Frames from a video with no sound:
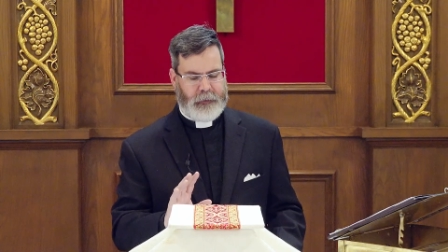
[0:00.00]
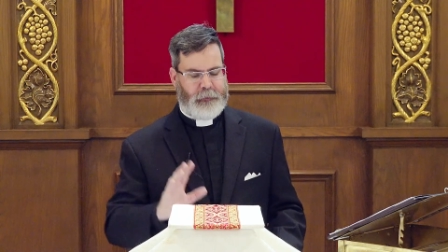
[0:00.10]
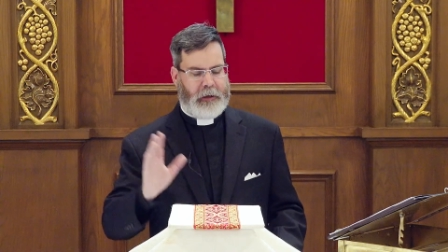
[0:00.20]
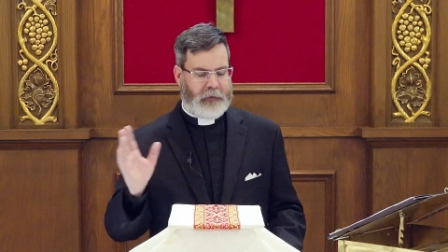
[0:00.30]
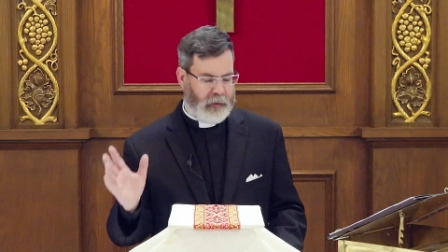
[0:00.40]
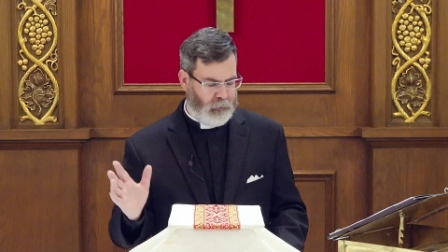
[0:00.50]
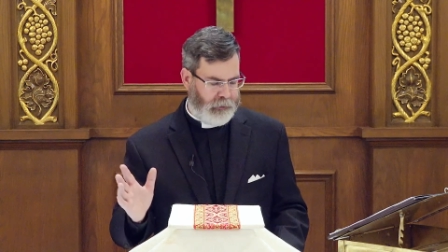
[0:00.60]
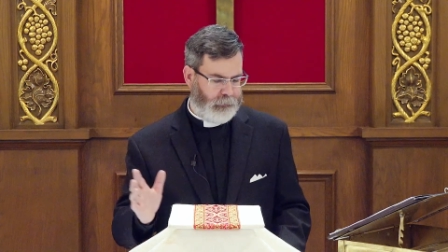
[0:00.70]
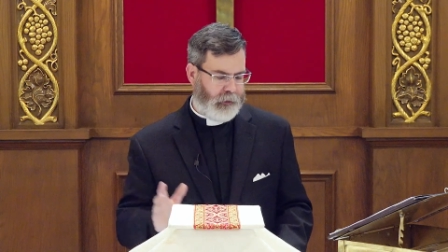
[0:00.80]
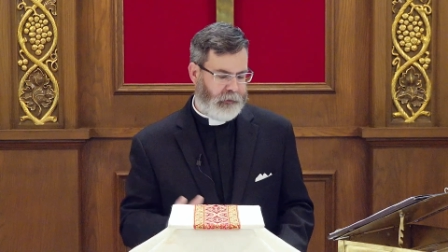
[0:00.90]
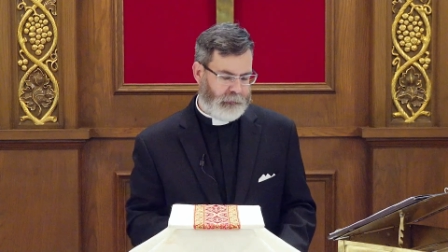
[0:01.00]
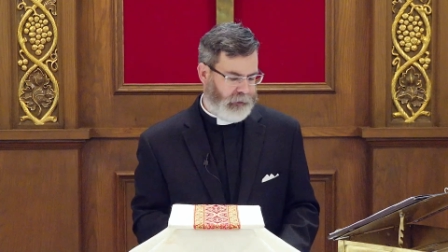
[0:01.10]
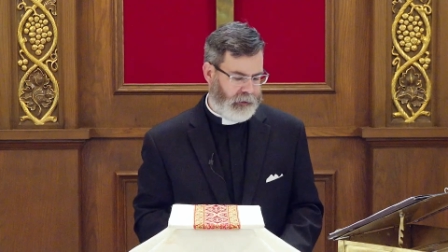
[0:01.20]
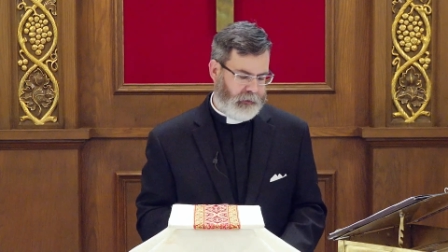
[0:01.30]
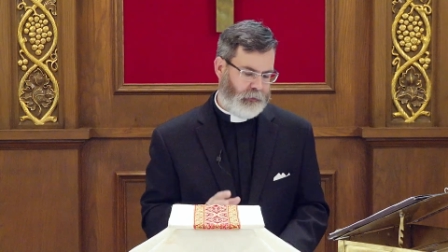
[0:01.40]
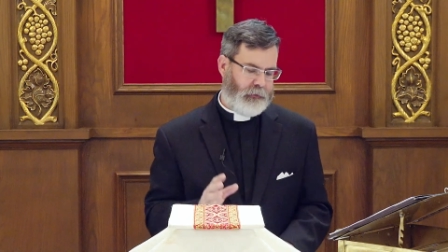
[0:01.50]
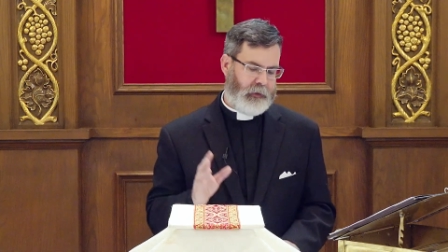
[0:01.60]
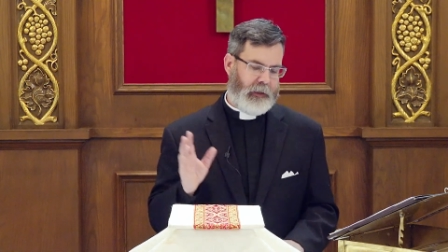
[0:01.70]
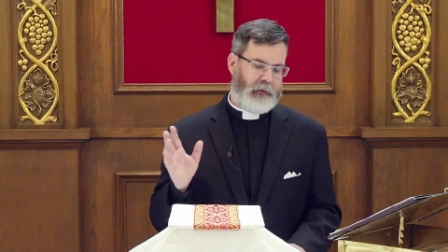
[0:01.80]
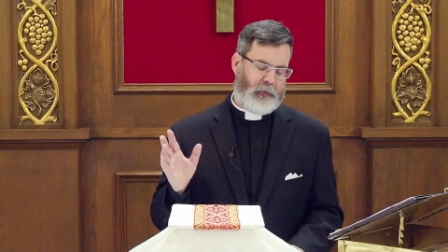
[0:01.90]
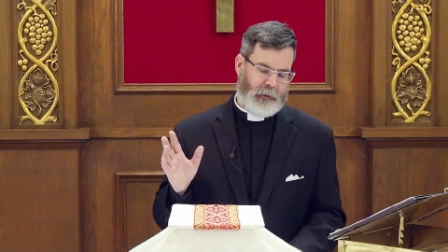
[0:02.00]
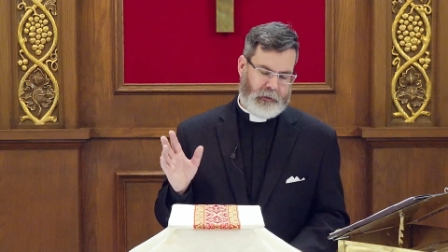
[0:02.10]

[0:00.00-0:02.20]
In fact, I had one friend of mine who was against me